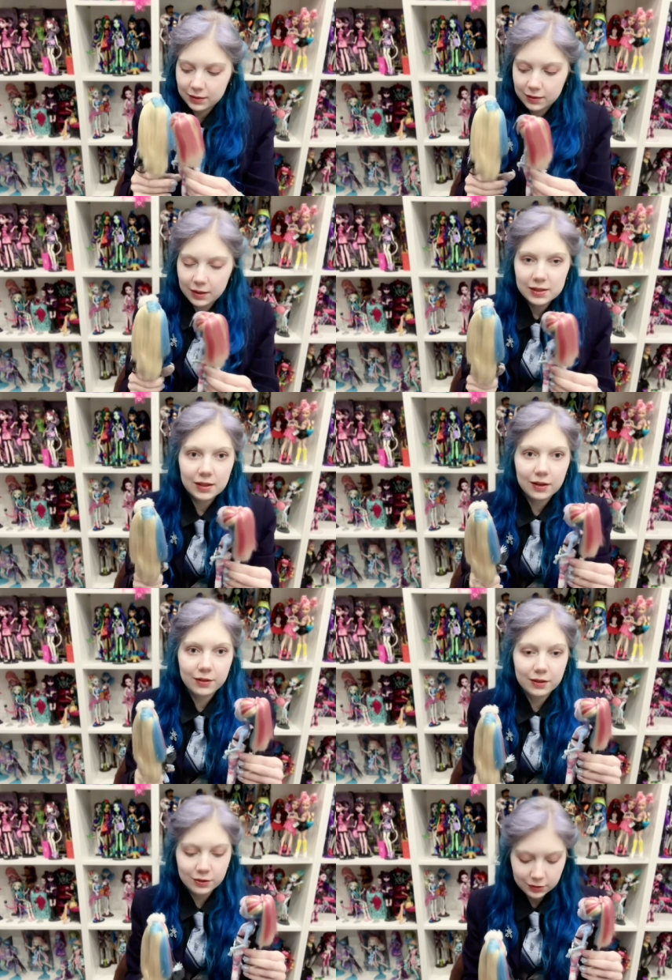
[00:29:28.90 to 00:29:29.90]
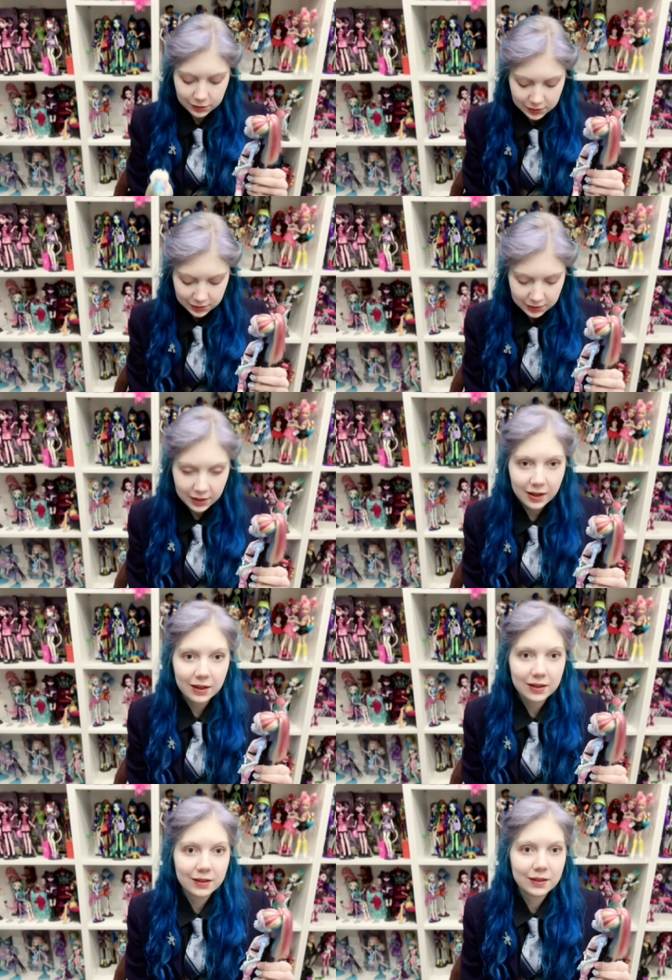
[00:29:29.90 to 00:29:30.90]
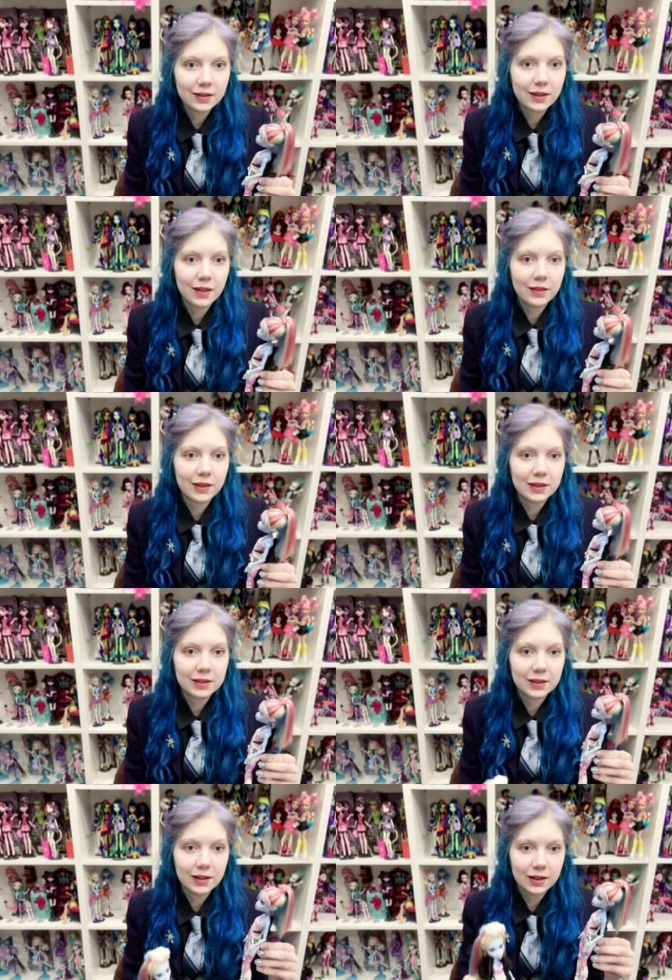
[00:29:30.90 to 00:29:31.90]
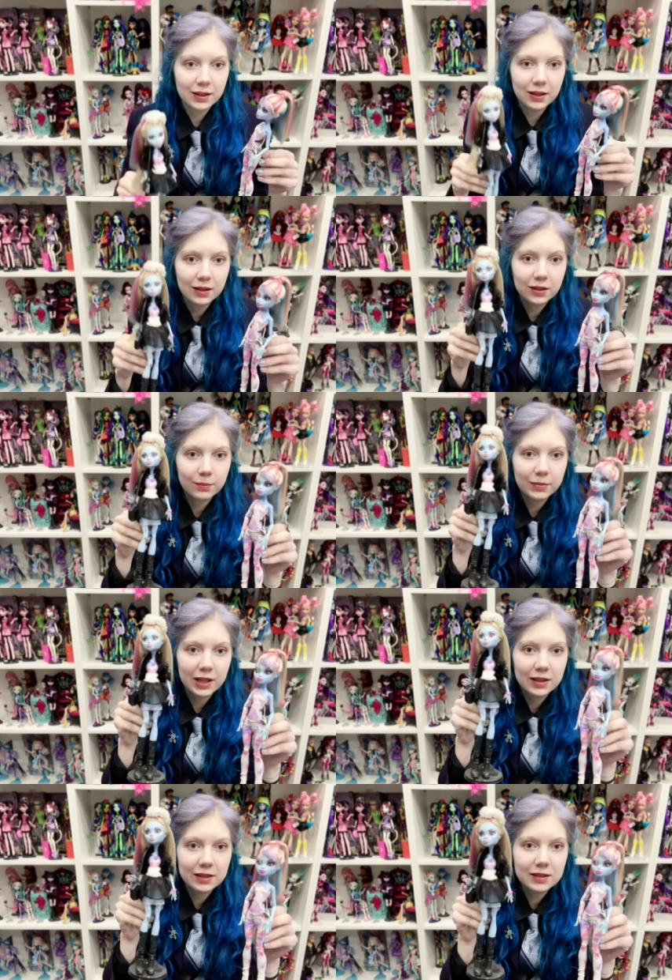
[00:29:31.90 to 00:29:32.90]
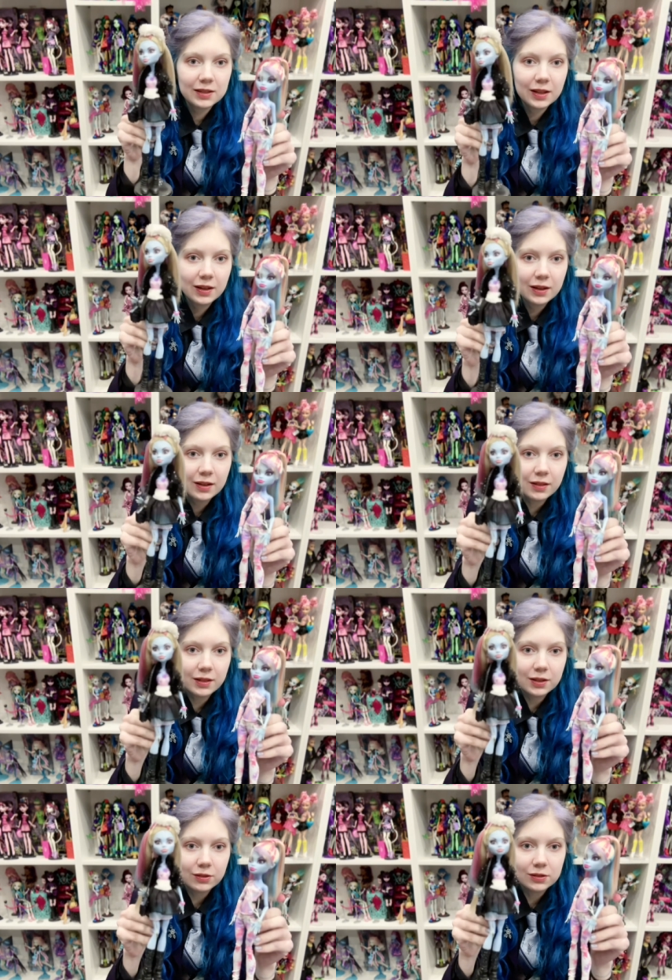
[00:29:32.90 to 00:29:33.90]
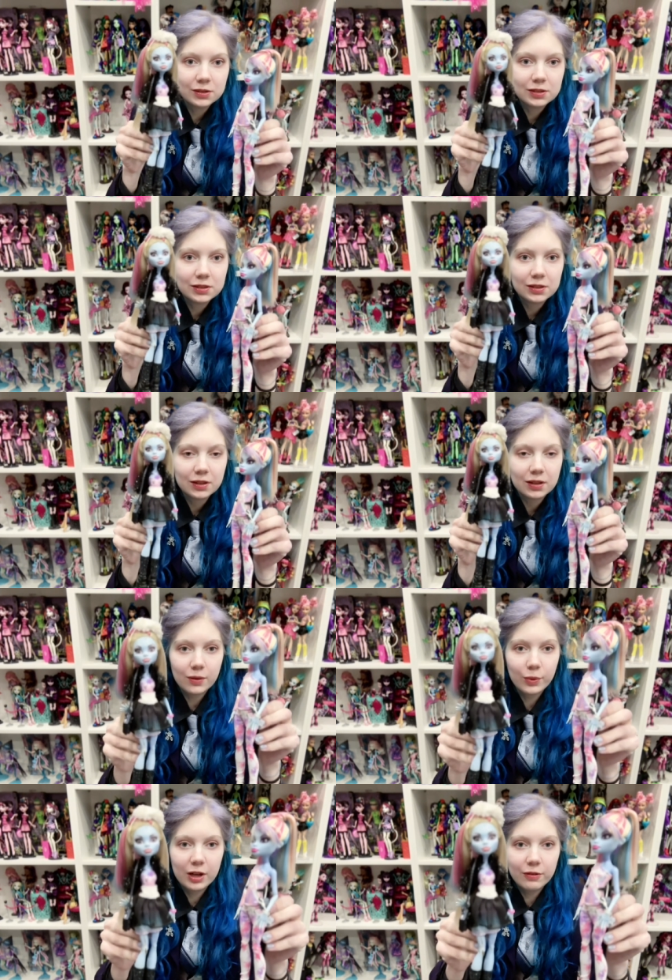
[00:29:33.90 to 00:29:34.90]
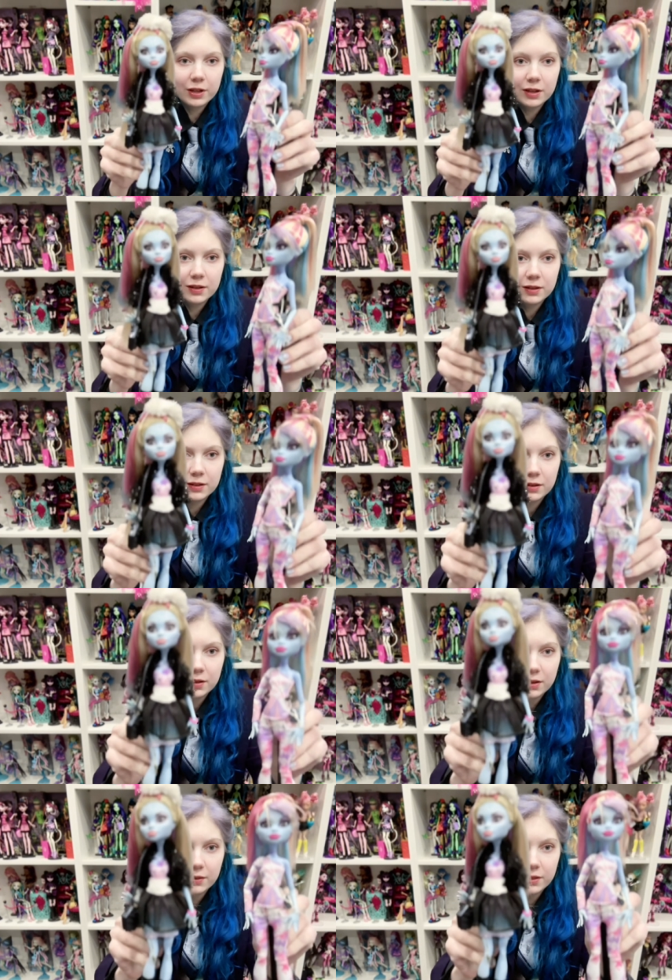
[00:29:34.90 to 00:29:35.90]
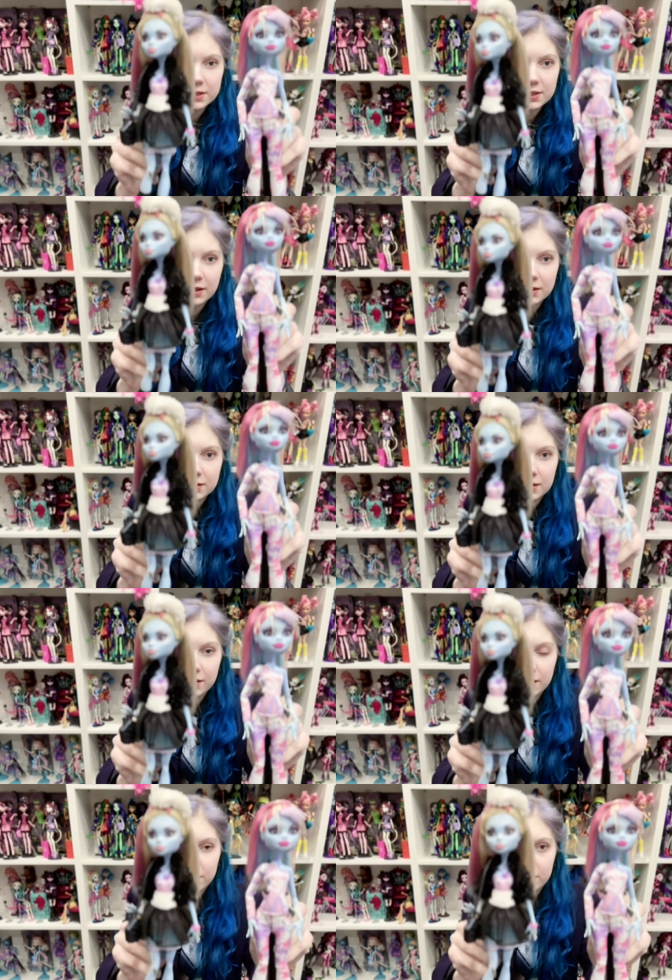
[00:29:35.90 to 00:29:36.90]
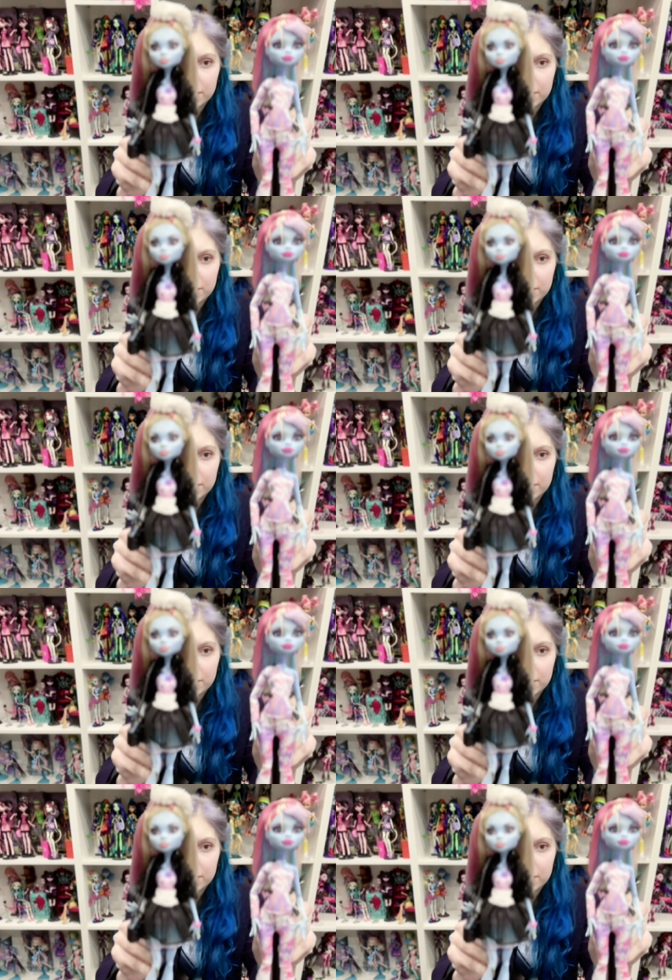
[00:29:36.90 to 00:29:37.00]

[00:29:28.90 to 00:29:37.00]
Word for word: these are the dolls uh, that I completed the dolls are wearing the second and the third